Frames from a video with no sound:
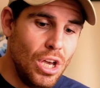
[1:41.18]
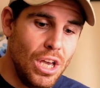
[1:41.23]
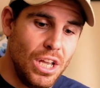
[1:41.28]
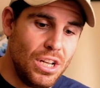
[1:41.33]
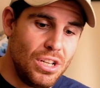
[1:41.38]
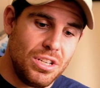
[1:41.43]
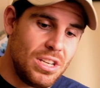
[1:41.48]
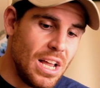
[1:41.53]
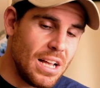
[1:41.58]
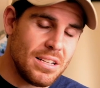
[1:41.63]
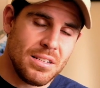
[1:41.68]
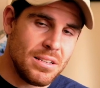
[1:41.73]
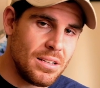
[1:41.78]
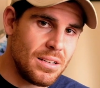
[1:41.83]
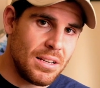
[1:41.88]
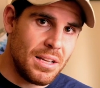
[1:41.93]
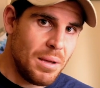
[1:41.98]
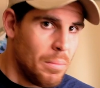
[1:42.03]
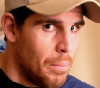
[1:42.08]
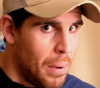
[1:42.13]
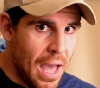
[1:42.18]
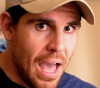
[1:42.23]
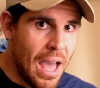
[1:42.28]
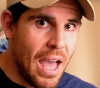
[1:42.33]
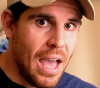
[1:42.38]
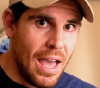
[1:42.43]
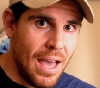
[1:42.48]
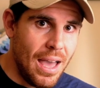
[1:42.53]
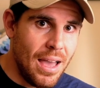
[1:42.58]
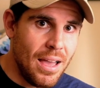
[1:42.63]
it doesn't
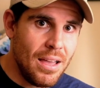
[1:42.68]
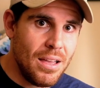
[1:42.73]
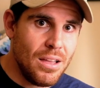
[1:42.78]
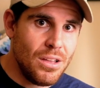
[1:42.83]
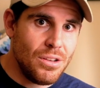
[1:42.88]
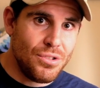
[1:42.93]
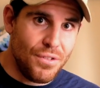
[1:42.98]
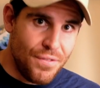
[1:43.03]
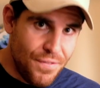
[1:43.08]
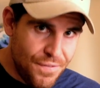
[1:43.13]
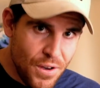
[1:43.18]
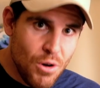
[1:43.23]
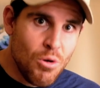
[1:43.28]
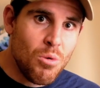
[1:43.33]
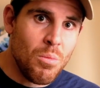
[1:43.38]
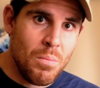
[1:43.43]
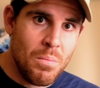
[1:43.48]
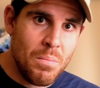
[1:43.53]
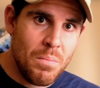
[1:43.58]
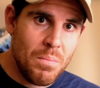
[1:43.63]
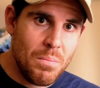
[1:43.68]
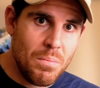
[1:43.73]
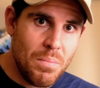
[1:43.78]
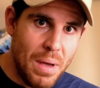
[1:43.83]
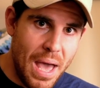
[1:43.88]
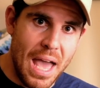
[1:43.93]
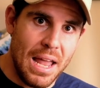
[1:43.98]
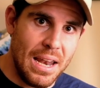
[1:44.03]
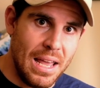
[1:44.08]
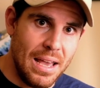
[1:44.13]
compare to film
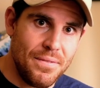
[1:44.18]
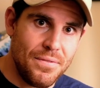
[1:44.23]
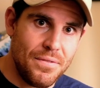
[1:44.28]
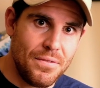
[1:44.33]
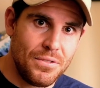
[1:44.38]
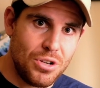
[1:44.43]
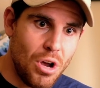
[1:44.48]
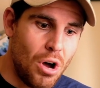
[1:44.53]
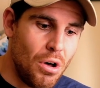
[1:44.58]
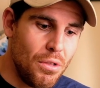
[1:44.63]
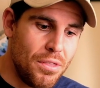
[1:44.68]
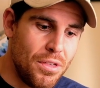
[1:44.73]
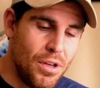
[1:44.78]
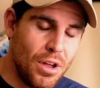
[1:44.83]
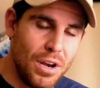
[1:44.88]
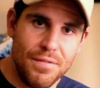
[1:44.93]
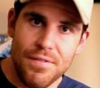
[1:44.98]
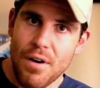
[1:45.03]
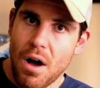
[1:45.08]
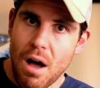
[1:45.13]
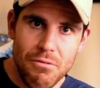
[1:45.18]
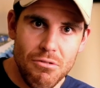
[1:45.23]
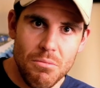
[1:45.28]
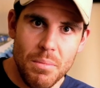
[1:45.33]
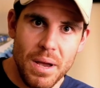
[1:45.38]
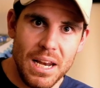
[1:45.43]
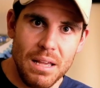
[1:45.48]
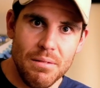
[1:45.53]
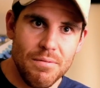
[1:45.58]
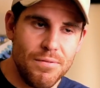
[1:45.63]
Pan F, eh, shot on 35 or
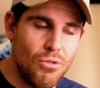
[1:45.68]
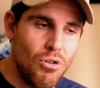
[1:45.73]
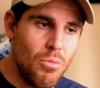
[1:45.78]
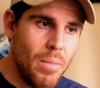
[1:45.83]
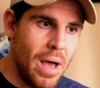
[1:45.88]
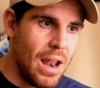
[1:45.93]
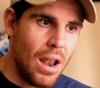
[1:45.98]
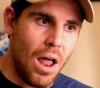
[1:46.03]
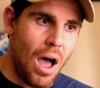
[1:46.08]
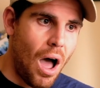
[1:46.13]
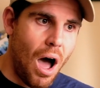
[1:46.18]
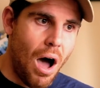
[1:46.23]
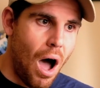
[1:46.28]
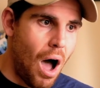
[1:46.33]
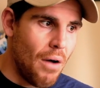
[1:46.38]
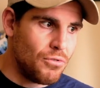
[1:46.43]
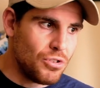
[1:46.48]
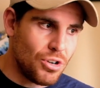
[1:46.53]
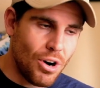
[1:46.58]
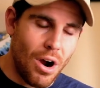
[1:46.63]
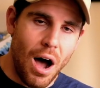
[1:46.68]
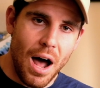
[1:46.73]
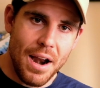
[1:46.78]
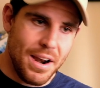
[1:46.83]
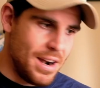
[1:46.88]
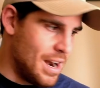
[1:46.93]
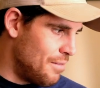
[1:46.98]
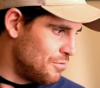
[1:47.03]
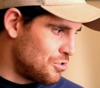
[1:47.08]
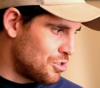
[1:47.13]
medium format. Like, I've tried
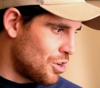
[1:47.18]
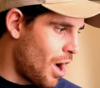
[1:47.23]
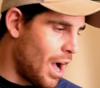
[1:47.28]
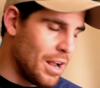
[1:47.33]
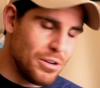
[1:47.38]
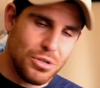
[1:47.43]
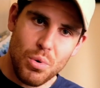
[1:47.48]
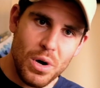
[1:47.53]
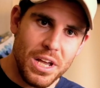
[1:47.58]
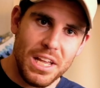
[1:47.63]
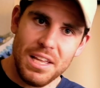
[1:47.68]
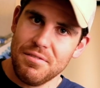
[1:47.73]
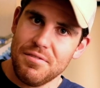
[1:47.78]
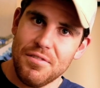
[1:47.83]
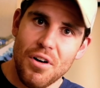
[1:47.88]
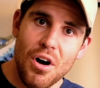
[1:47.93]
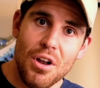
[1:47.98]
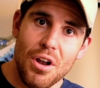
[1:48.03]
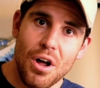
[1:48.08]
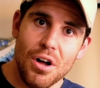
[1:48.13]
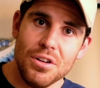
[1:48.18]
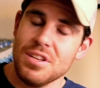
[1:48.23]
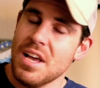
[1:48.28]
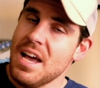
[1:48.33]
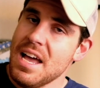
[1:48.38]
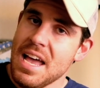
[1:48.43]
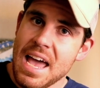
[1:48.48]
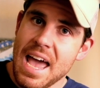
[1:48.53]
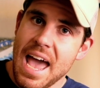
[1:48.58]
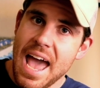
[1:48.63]
and I've tried tweaking photos
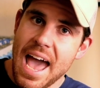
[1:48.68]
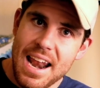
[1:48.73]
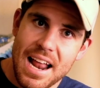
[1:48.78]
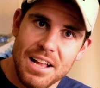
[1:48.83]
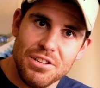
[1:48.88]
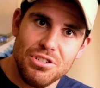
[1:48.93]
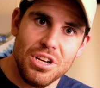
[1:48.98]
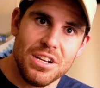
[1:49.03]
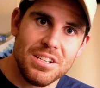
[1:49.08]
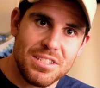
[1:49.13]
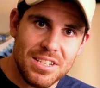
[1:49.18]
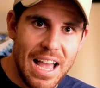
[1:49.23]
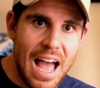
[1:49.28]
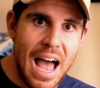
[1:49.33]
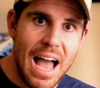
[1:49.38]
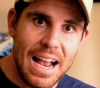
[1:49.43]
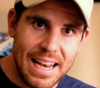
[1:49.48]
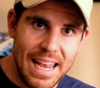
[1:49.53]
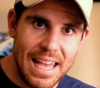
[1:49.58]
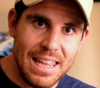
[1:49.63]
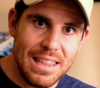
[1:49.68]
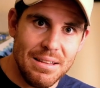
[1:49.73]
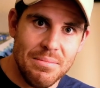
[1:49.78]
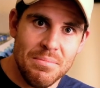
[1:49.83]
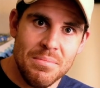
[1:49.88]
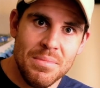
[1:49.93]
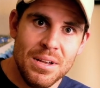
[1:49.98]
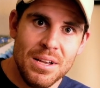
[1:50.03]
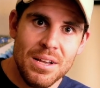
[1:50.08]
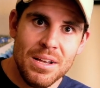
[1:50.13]
and I just can't get
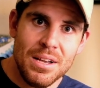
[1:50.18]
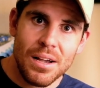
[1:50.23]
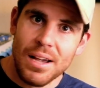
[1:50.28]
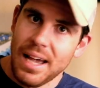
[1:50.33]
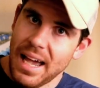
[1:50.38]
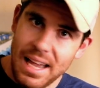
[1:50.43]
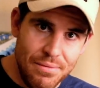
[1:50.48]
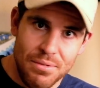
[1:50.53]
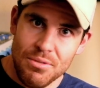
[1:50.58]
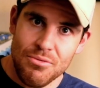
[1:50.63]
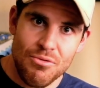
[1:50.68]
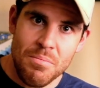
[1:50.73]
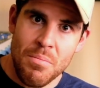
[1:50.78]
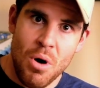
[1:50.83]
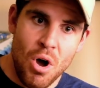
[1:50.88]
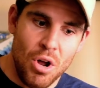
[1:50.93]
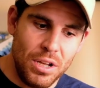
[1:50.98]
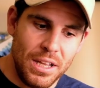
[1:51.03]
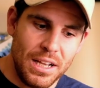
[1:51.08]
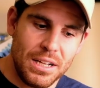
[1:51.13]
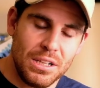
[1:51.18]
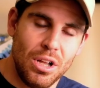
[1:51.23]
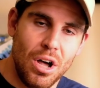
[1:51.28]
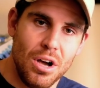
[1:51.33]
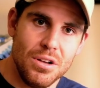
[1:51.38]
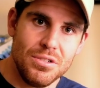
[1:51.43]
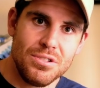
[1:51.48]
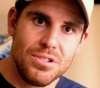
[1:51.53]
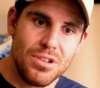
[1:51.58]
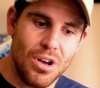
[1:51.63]
them even remotely
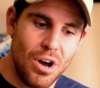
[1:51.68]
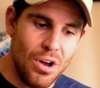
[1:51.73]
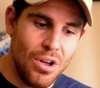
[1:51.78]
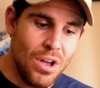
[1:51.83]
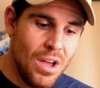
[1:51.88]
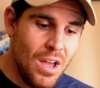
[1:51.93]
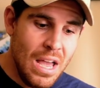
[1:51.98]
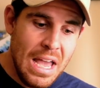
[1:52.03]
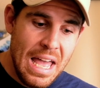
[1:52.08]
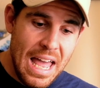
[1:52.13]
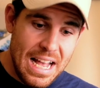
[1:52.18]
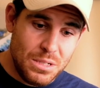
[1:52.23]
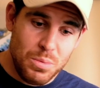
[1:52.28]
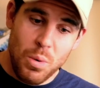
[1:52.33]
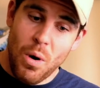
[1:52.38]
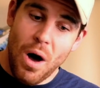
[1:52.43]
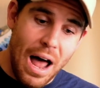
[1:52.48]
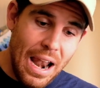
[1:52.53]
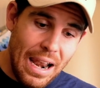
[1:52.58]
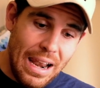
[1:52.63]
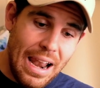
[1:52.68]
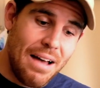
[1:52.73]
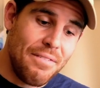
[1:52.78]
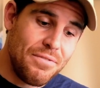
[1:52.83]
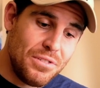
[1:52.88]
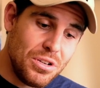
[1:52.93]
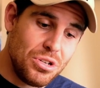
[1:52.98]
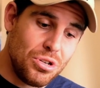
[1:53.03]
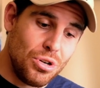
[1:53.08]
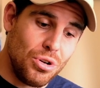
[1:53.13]
close. So that's why I
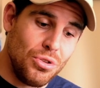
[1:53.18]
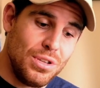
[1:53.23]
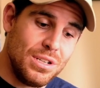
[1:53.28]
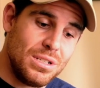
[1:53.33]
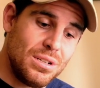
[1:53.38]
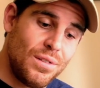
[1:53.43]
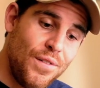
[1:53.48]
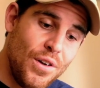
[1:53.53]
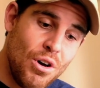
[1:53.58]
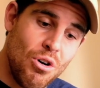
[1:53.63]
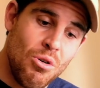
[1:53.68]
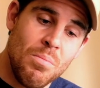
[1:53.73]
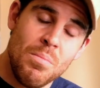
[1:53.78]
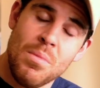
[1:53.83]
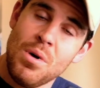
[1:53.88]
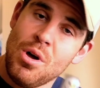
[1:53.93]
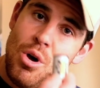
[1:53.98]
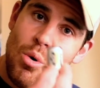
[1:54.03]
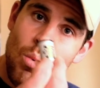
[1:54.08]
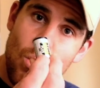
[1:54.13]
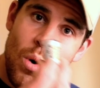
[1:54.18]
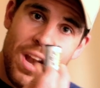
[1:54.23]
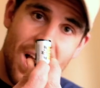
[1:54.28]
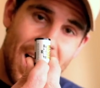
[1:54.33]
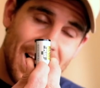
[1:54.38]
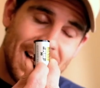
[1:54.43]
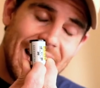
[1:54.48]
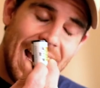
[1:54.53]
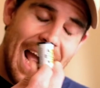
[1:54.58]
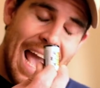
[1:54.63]
love to shoot this film when
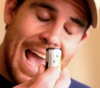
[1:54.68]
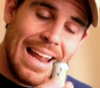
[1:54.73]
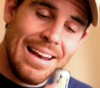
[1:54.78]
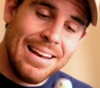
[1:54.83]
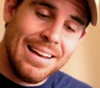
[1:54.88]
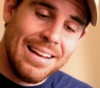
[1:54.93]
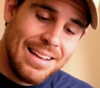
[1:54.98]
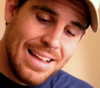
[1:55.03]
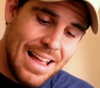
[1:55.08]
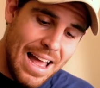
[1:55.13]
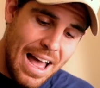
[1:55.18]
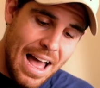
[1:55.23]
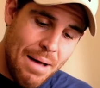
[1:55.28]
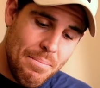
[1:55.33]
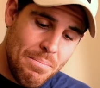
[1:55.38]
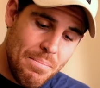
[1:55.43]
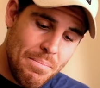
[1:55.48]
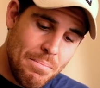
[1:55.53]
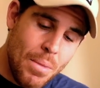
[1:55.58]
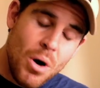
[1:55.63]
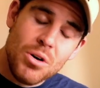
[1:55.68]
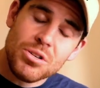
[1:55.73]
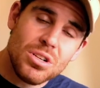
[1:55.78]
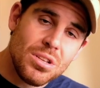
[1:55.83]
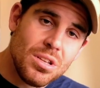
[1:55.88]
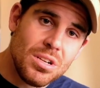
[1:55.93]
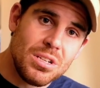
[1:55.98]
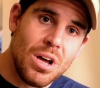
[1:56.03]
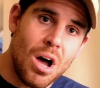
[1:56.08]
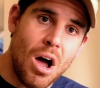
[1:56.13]
I can. Um, most of
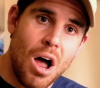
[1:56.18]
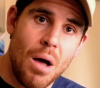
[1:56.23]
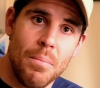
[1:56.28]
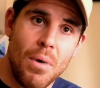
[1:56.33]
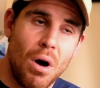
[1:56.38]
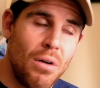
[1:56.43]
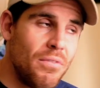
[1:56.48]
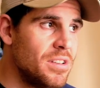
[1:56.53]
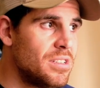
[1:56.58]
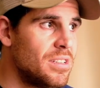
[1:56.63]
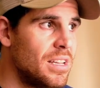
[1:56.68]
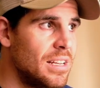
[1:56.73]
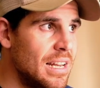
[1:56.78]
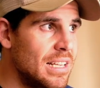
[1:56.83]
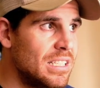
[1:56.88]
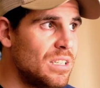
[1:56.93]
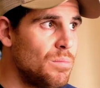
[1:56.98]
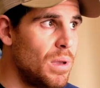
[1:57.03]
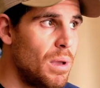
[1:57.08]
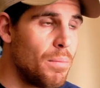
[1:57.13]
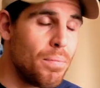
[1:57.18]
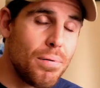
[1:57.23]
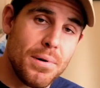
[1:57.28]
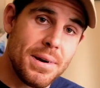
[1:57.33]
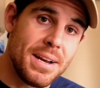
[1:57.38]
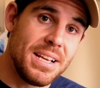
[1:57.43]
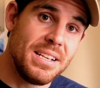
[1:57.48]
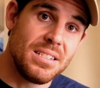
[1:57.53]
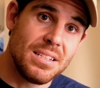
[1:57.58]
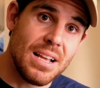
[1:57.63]
the time, obviously, it needs to be a
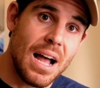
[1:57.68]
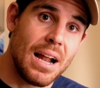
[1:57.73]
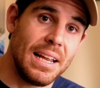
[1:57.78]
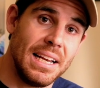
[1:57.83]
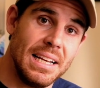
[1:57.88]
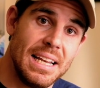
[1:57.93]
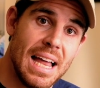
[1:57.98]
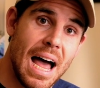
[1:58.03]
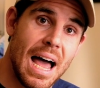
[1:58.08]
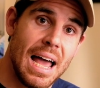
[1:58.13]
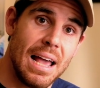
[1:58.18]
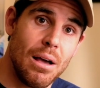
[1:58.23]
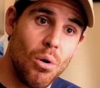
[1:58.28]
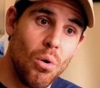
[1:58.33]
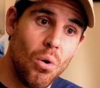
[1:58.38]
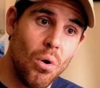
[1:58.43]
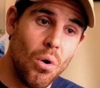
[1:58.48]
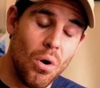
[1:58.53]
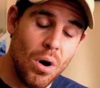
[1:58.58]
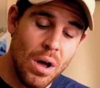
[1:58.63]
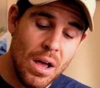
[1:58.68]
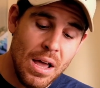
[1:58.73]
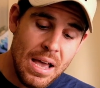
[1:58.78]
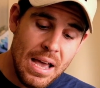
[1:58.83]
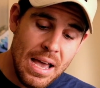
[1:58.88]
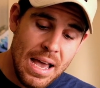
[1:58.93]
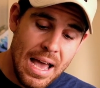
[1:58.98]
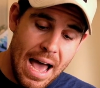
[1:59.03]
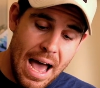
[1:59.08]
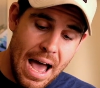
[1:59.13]
pretty sunny day or
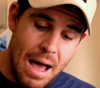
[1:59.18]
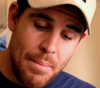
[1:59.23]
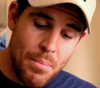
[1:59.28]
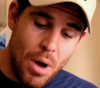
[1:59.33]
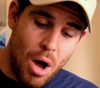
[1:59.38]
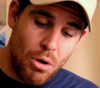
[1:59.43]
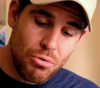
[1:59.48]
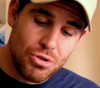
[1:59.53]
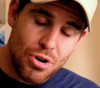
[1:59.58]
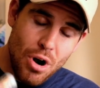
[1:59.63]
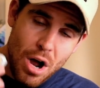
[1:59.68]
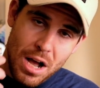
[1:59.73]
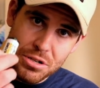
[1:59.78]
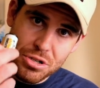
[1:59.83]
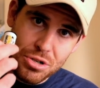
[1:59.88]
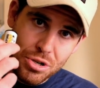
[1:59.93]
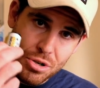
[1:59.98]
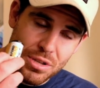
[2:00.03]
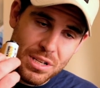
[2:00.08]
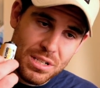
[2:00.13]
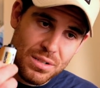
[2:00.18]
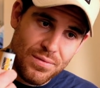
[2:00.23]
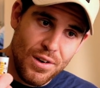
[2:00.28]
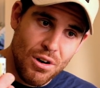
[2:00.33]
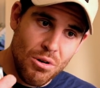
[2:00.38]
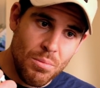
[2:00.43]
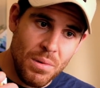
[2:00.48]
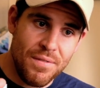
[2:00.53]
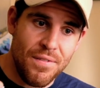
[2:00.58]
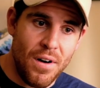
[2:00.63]
um, I'll try and shoot this
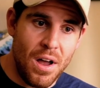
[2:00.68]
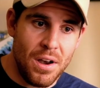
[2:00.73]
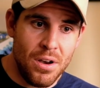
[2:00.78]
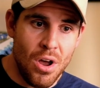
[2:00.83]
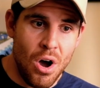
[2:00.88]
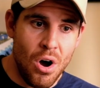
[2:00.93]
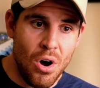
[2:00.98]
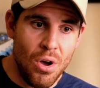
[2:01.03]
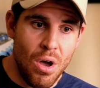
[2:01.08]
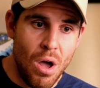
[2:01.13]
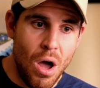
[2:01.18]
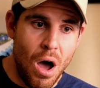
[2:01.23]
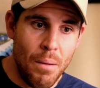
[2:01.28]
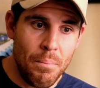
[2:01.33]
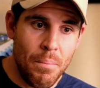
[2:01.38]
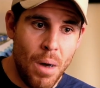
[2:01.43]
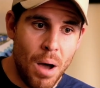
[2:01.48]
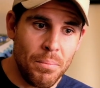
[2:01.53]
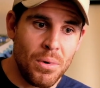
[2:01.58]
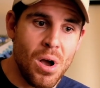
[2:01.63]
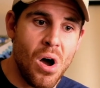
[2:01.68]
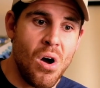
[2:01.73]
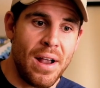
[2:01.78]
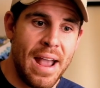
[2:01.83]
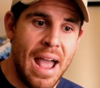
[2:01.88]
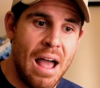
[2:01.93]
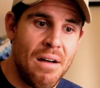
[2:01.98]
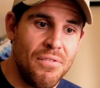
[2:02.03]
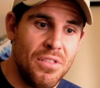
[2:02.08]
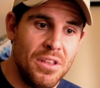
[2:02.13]
film if I know I'm, I'm
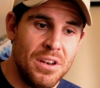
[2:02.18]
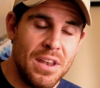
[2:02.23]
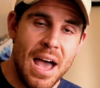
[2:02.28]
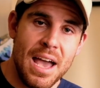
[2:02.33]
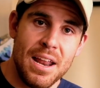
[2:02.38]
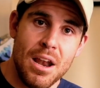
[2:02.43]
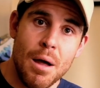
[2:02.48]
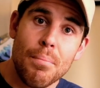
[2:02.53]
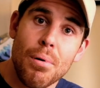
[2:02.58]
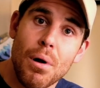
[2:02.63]
going out for the day and I'm